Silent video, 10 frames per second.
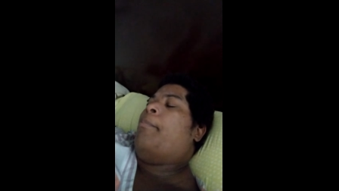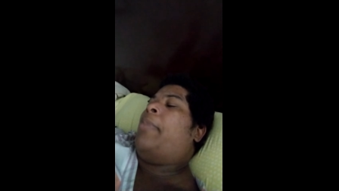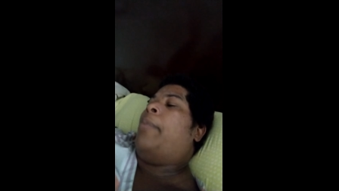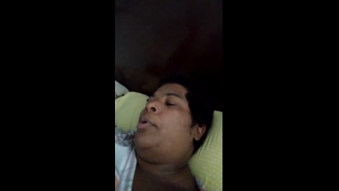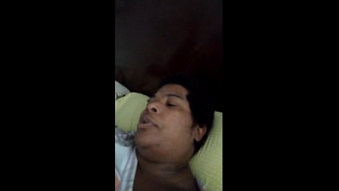
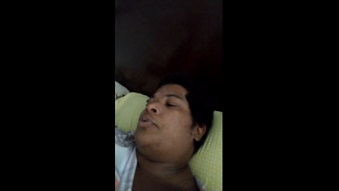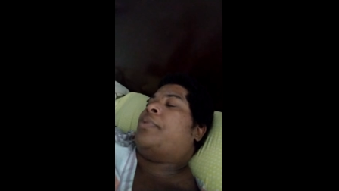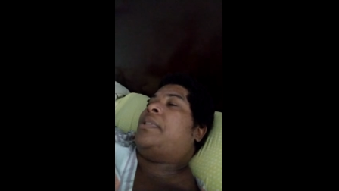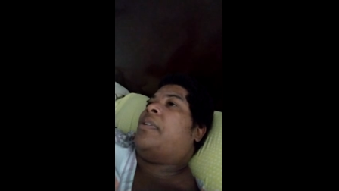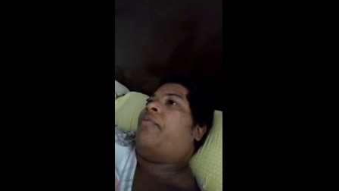my most
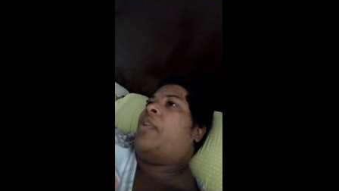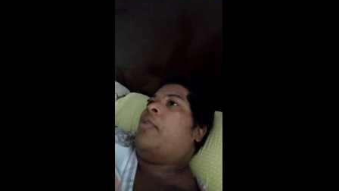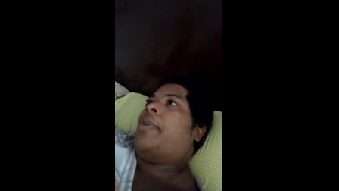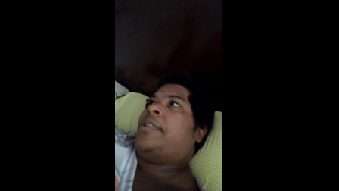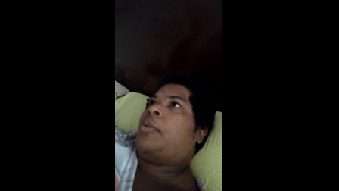recent
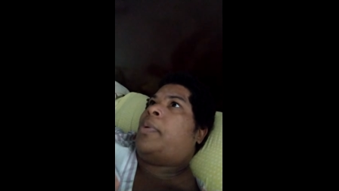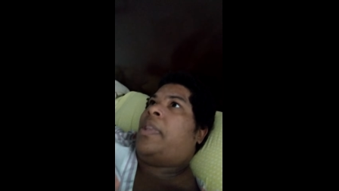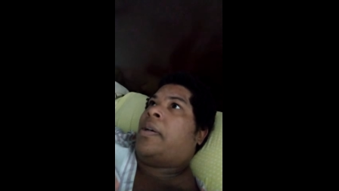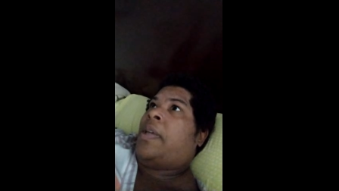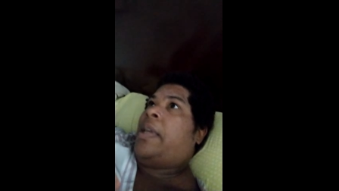fundraiser
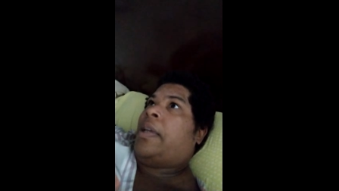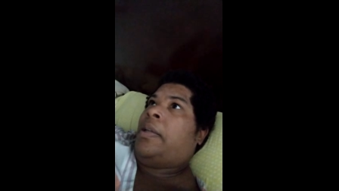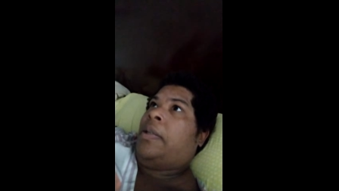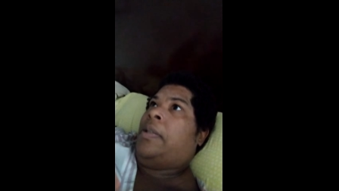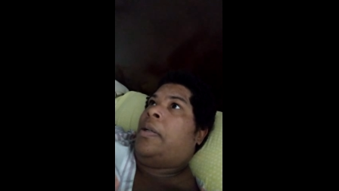with the link
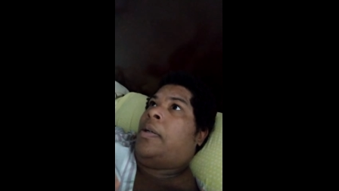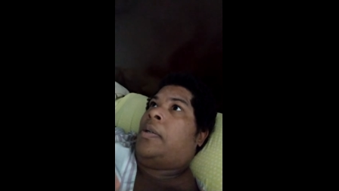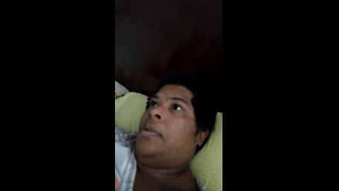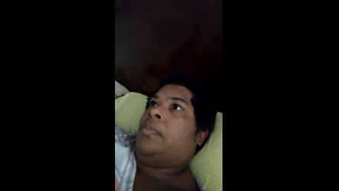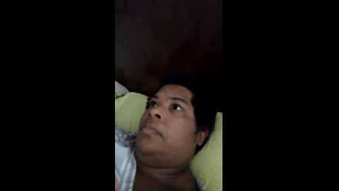in the
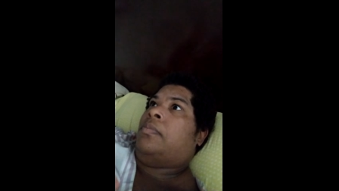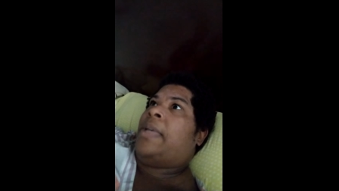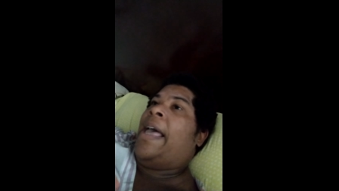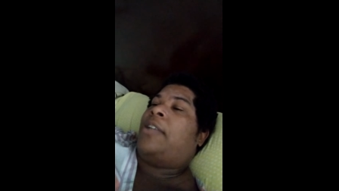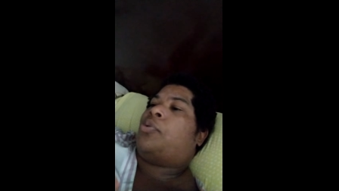um
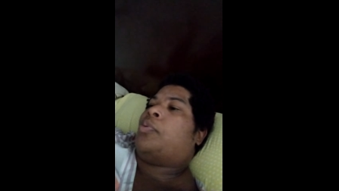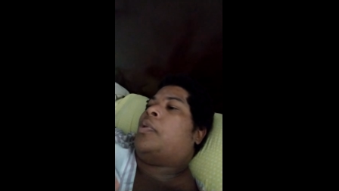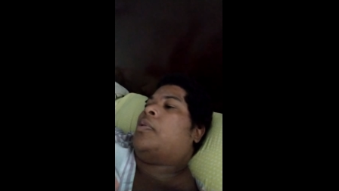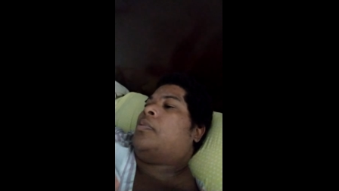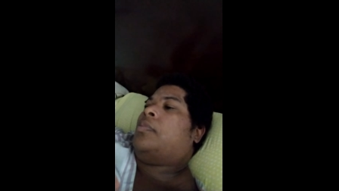
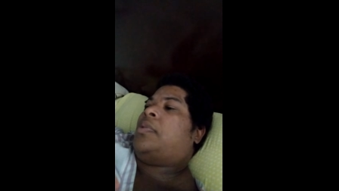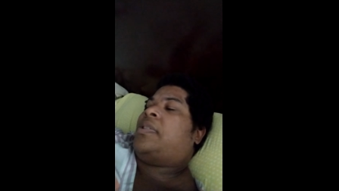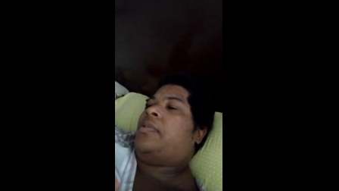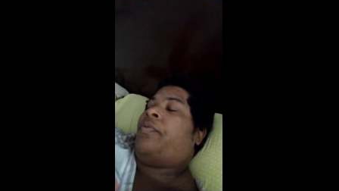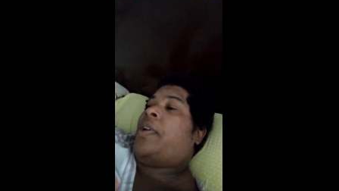actual
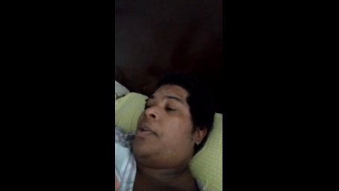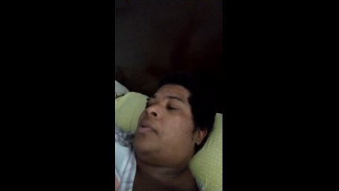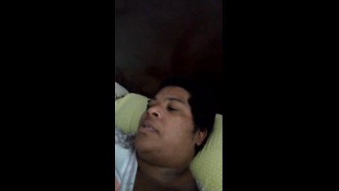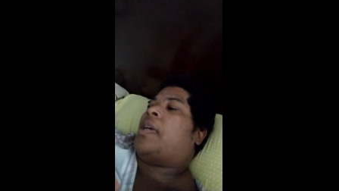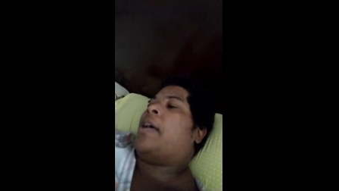
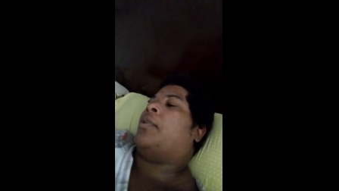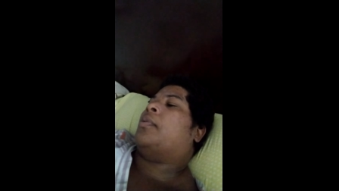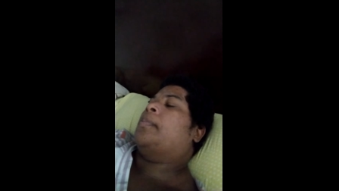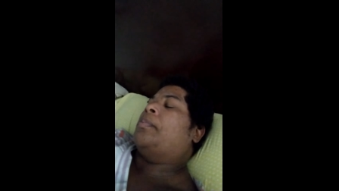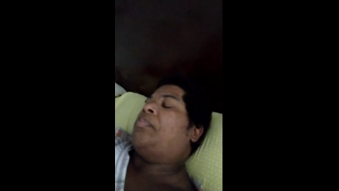video title.